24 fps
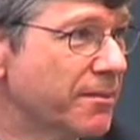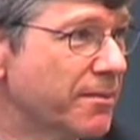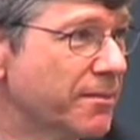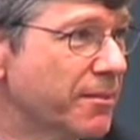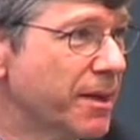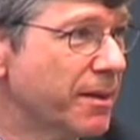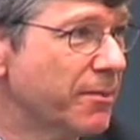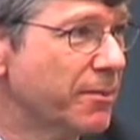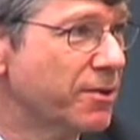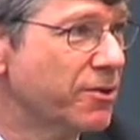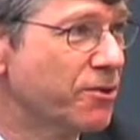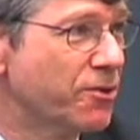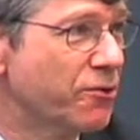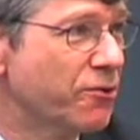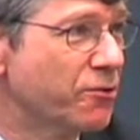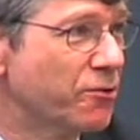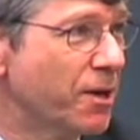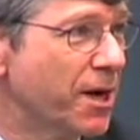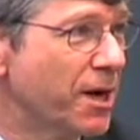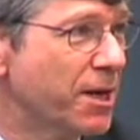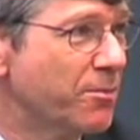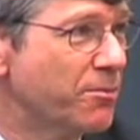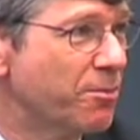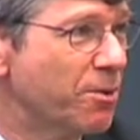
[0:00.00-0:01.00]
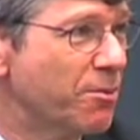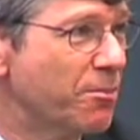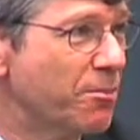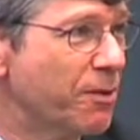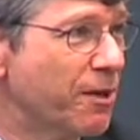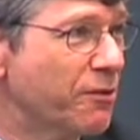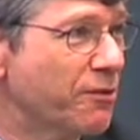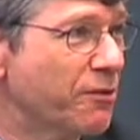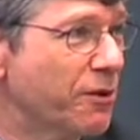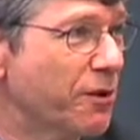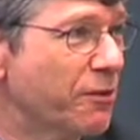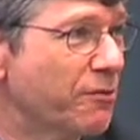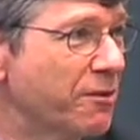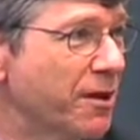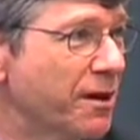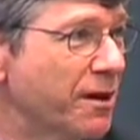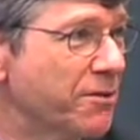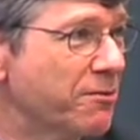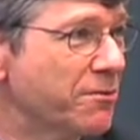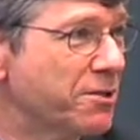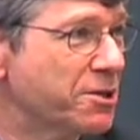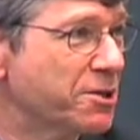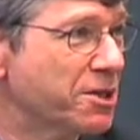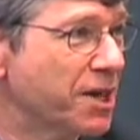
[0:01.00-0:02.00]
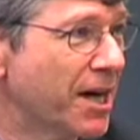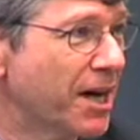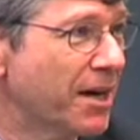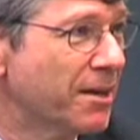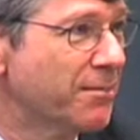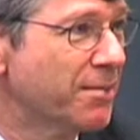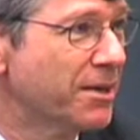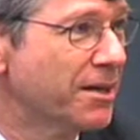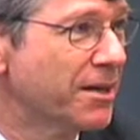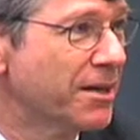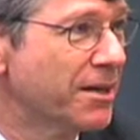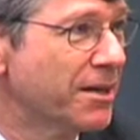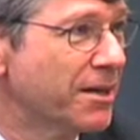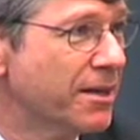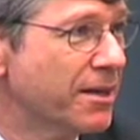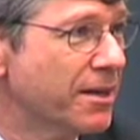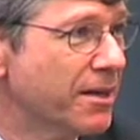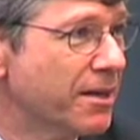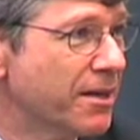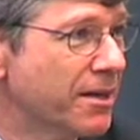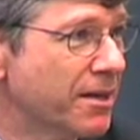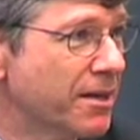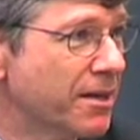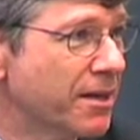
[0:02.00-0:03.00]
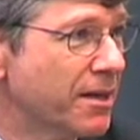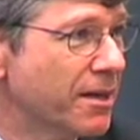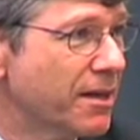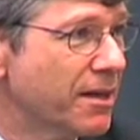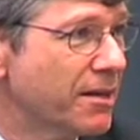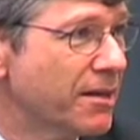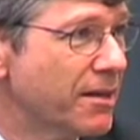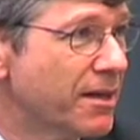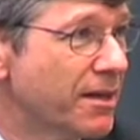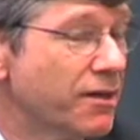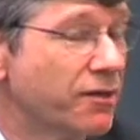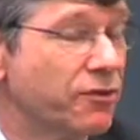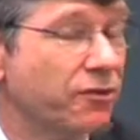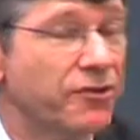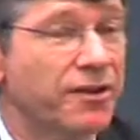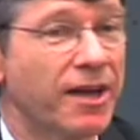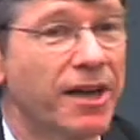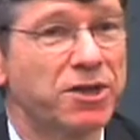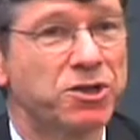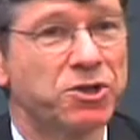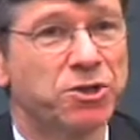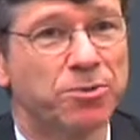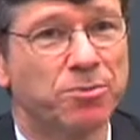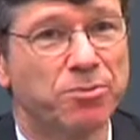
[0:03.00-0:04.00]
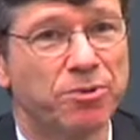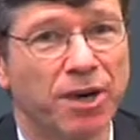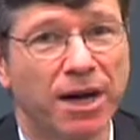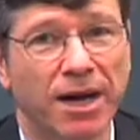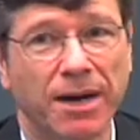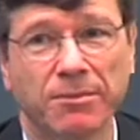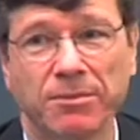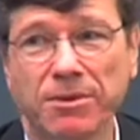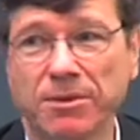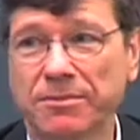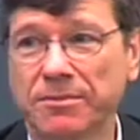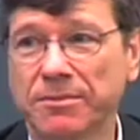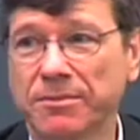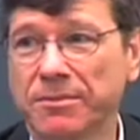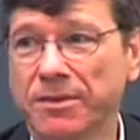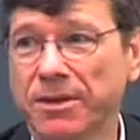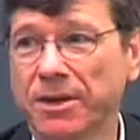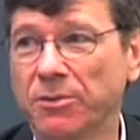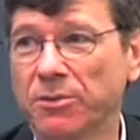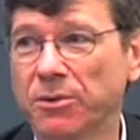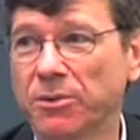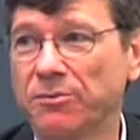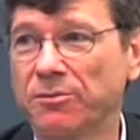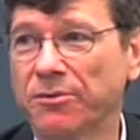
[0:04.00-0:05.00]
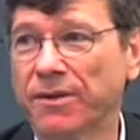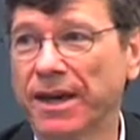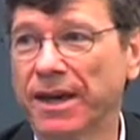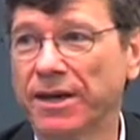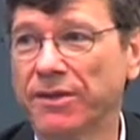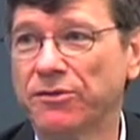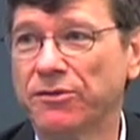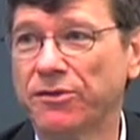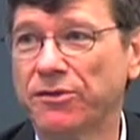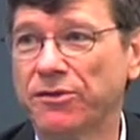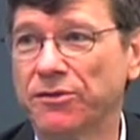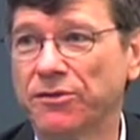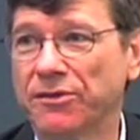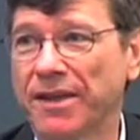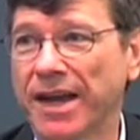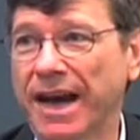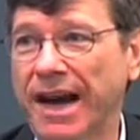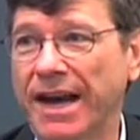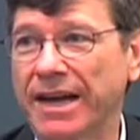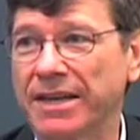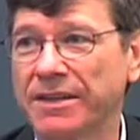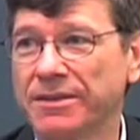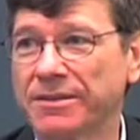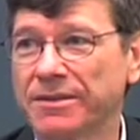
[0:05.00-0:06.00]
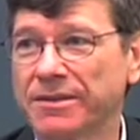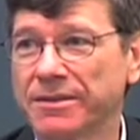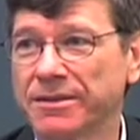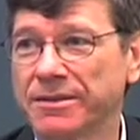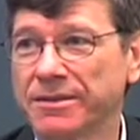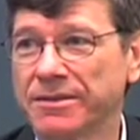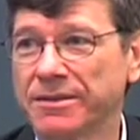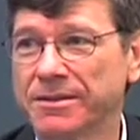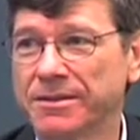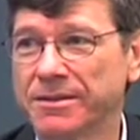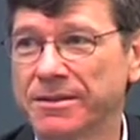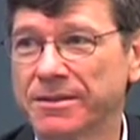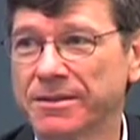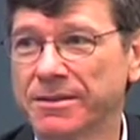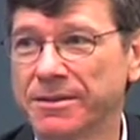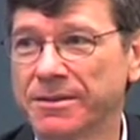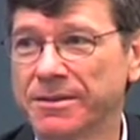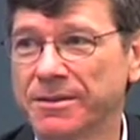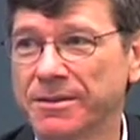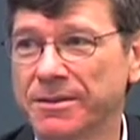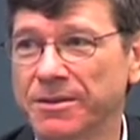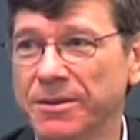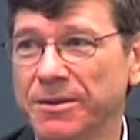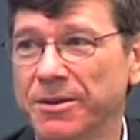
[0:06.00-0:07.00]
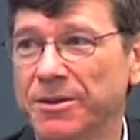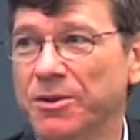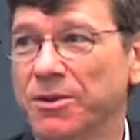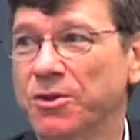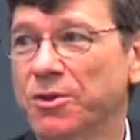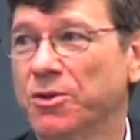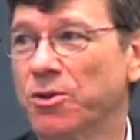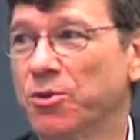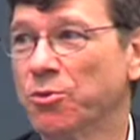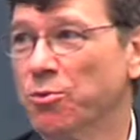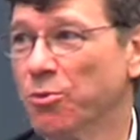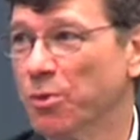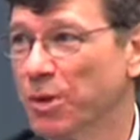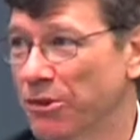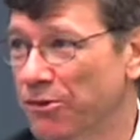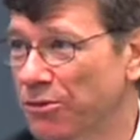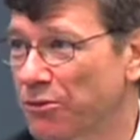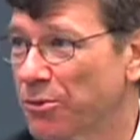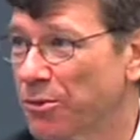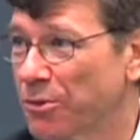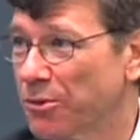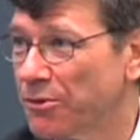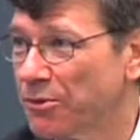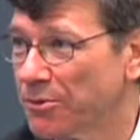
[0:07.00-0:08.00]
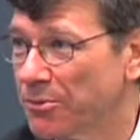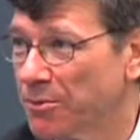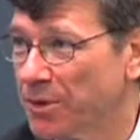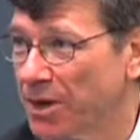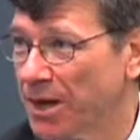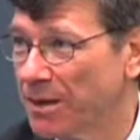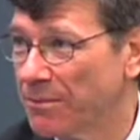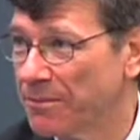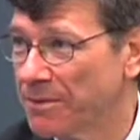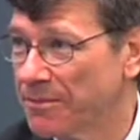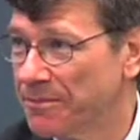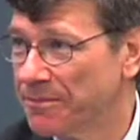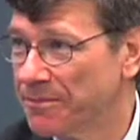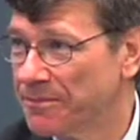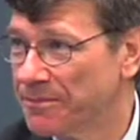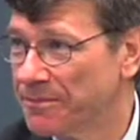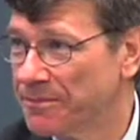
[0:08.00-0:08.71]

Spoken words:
maybe just trying to put myself out of a job, the essential problem that we face is not the resource problem.